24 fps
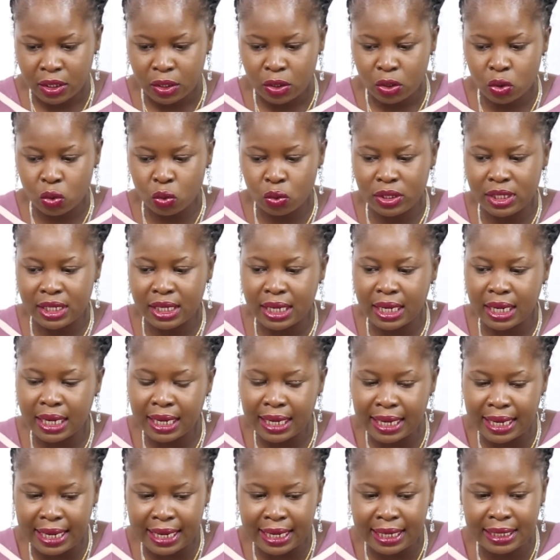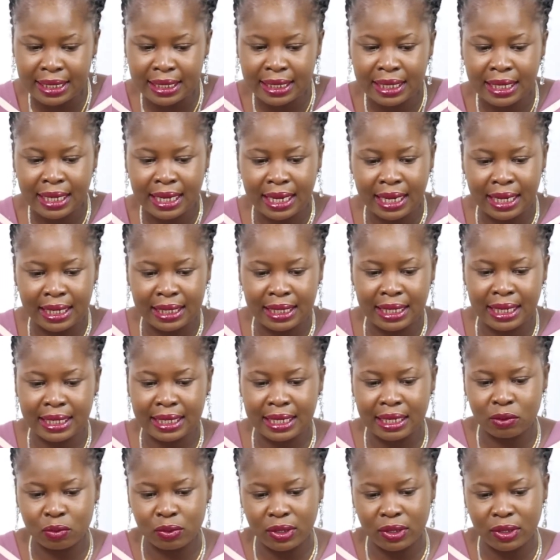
to decline, and like that.